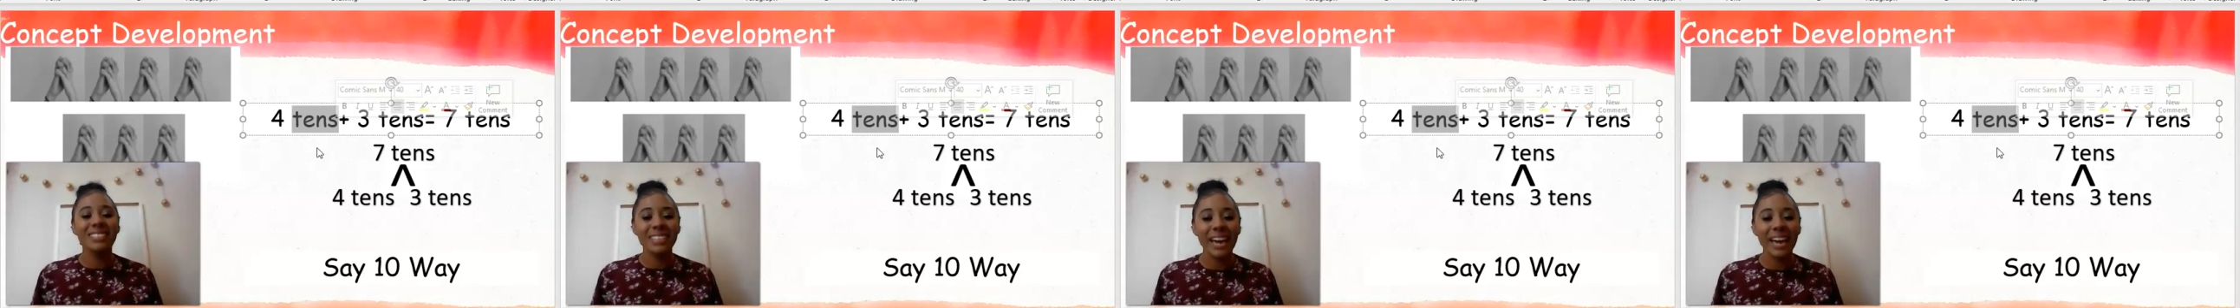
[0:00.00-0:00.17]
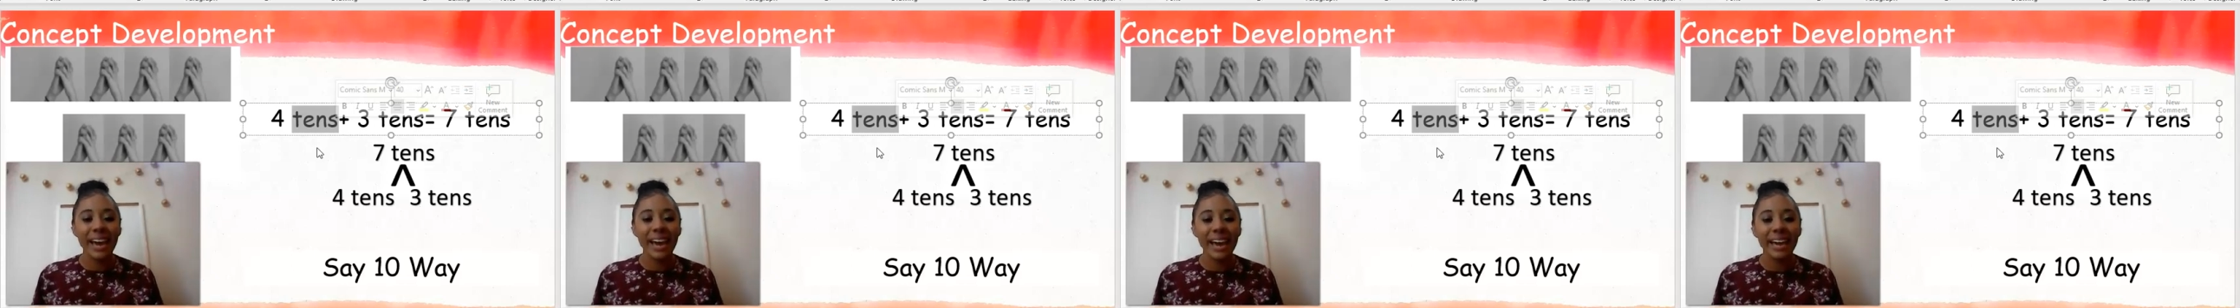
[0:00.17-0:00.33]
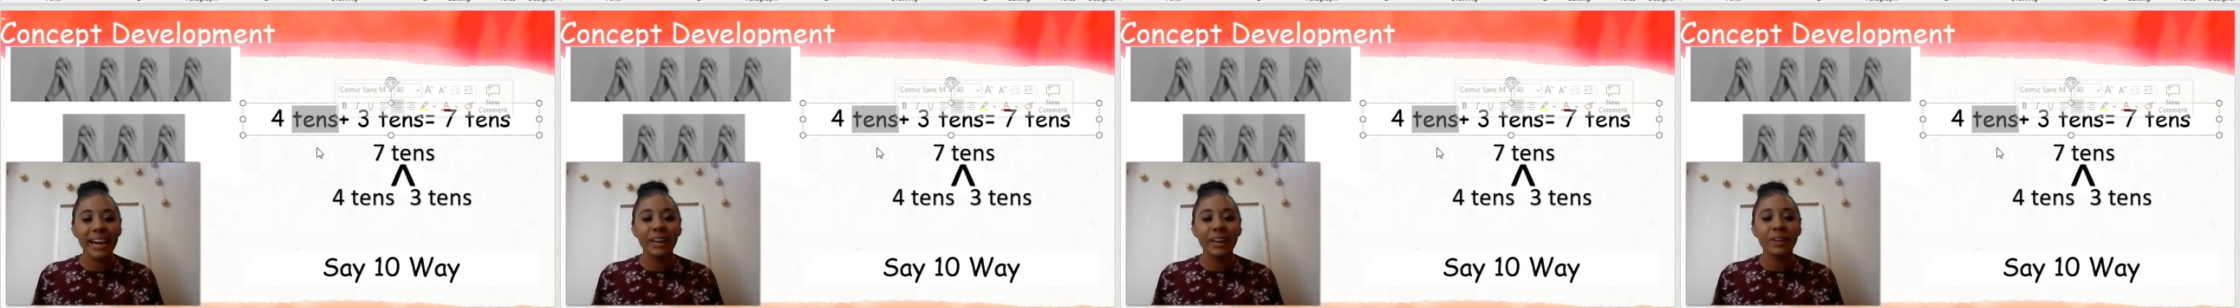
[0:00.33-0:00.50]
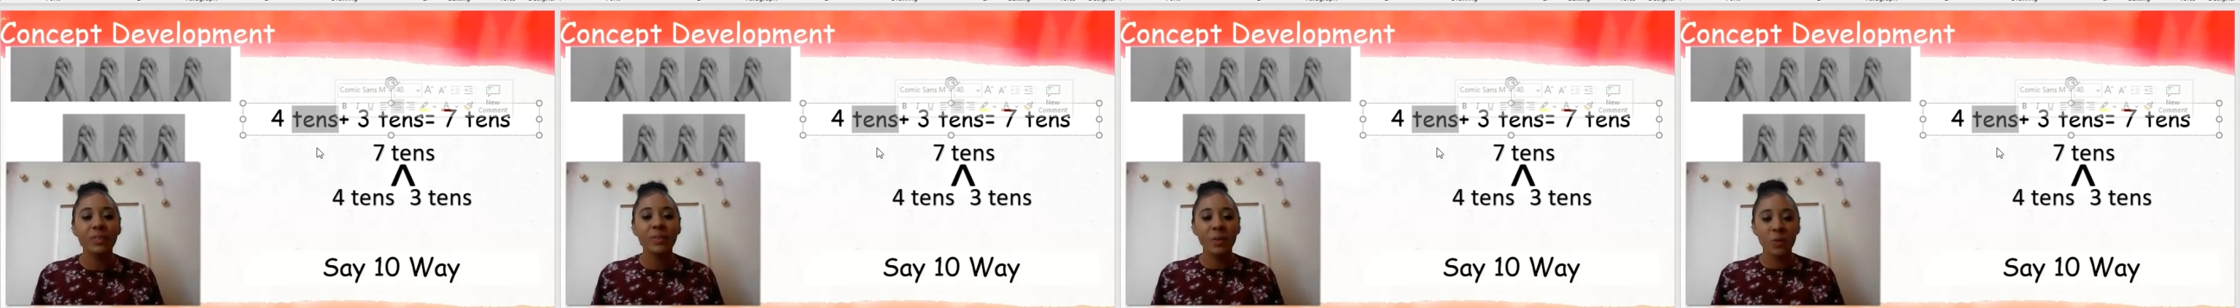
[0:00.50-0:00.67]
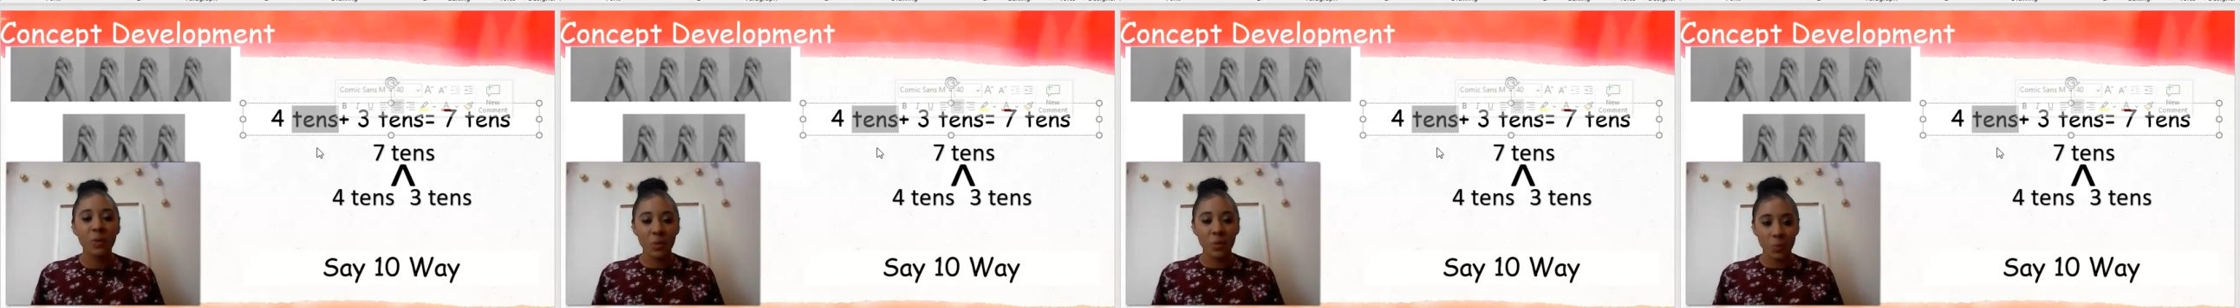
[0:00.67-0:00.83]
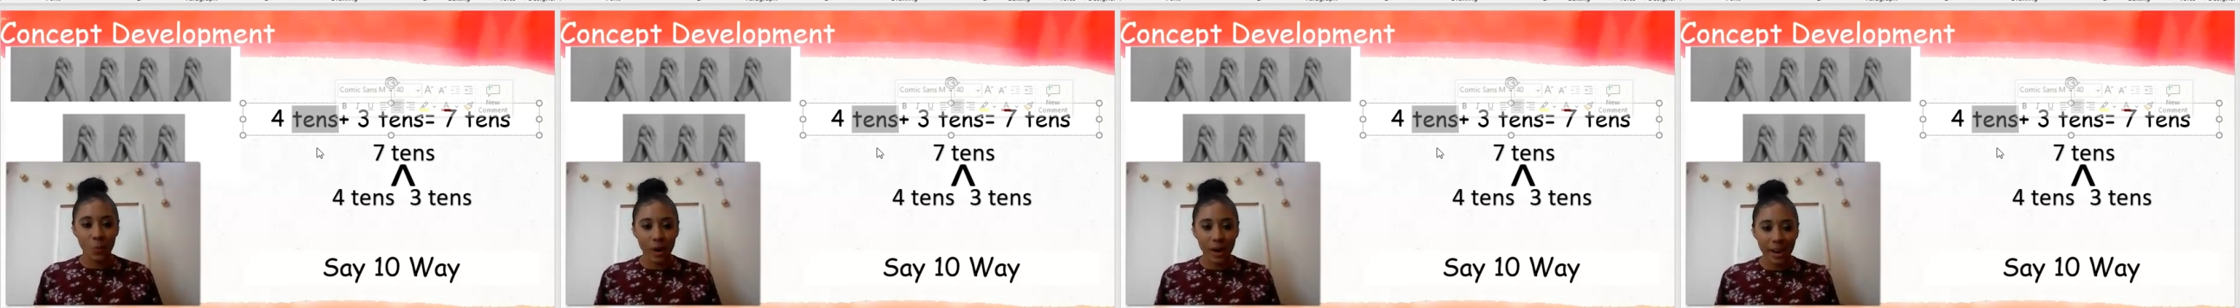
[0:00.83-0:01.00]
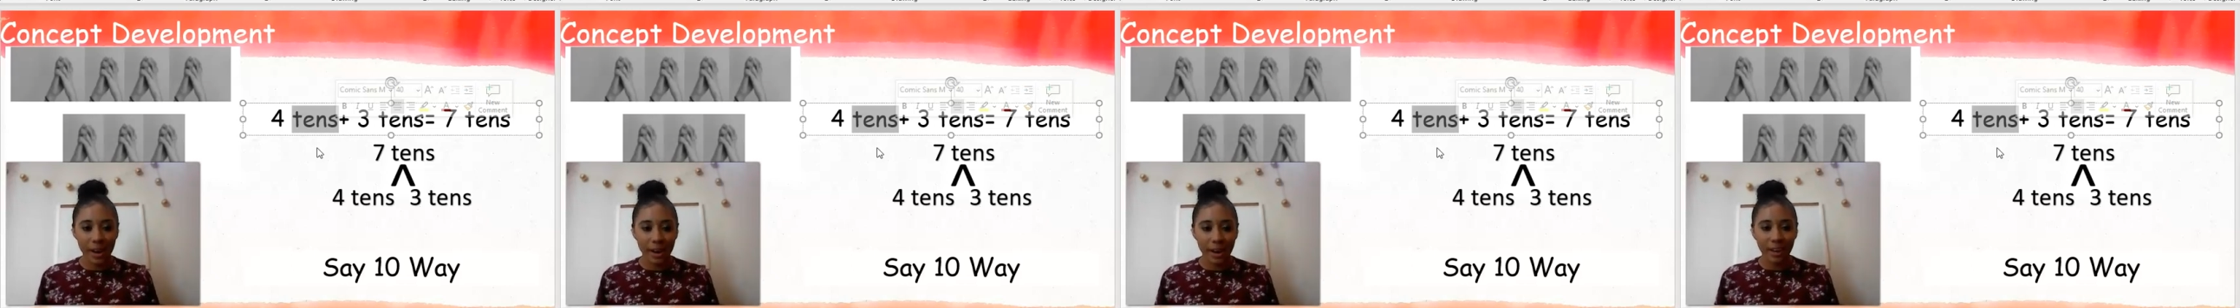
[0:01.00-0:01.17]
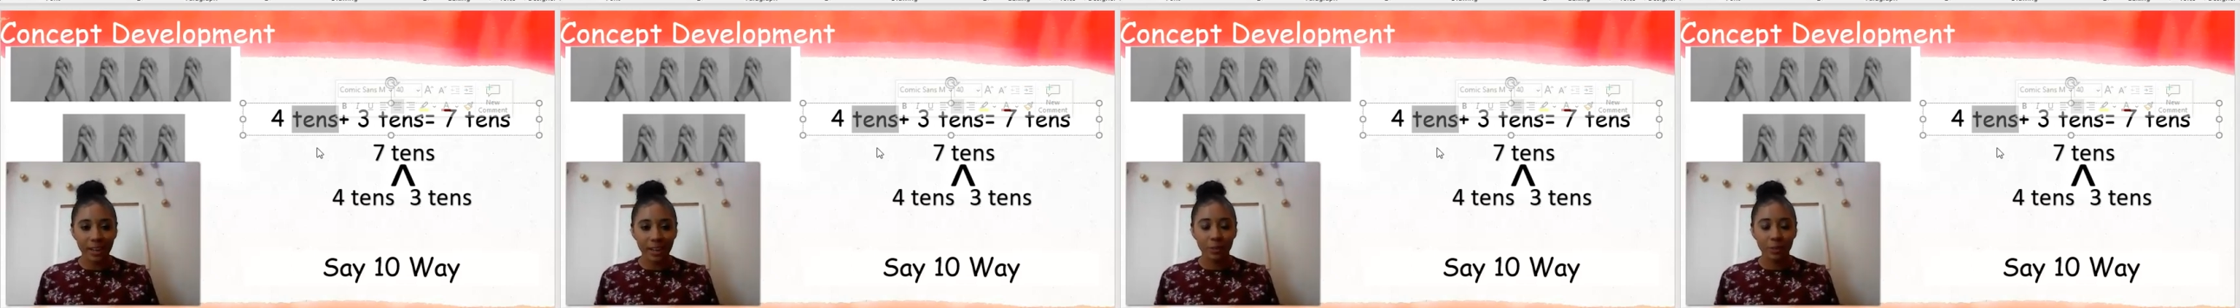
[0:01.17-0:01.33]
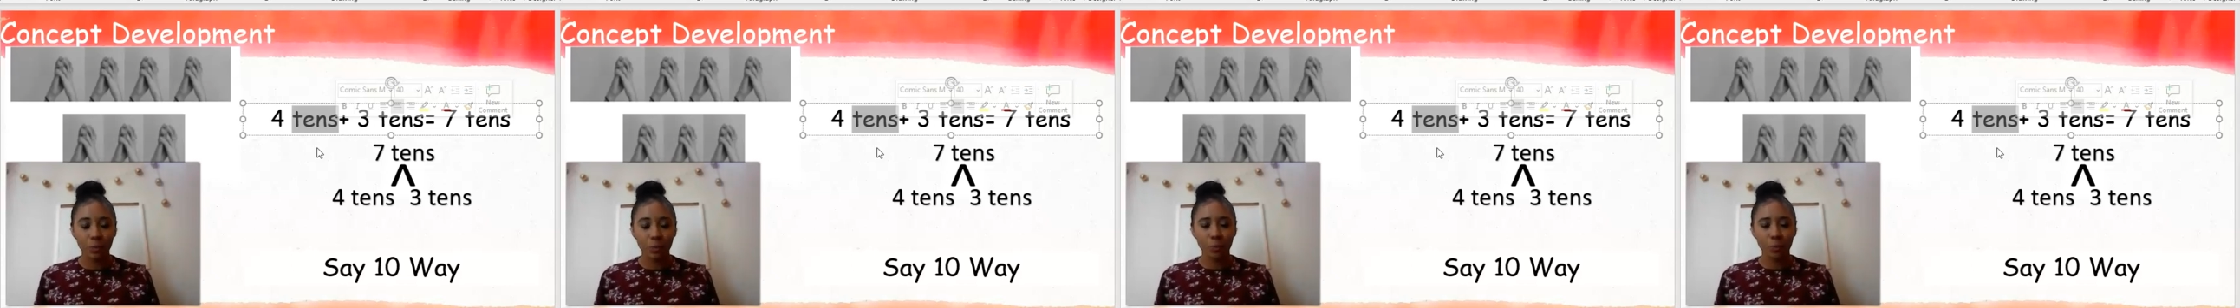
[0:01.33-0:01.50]
10
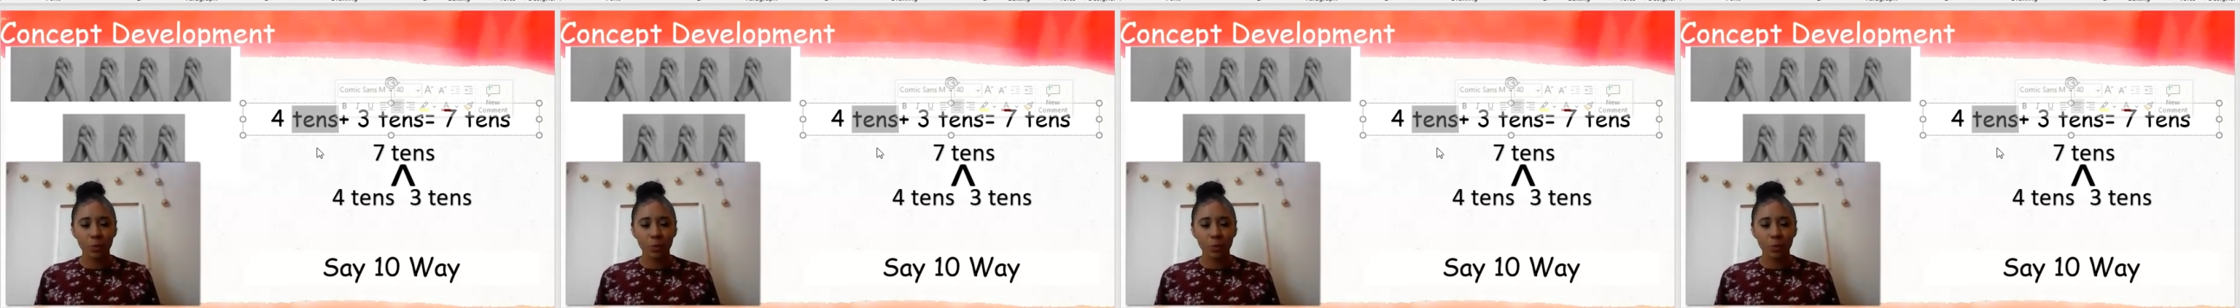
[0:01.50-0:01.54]
way.